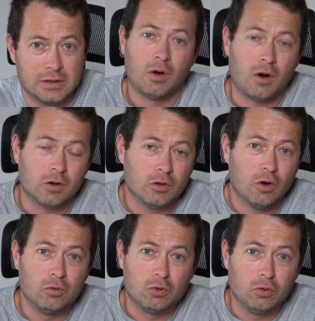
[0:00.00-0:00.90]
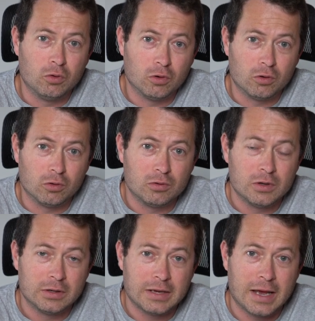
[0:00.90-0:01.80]
Arlo, Google,
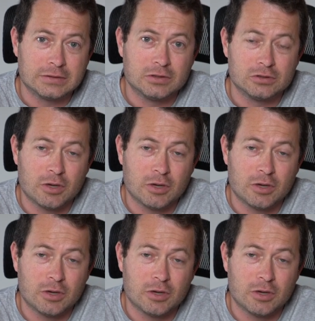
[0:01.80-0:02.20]
Nest.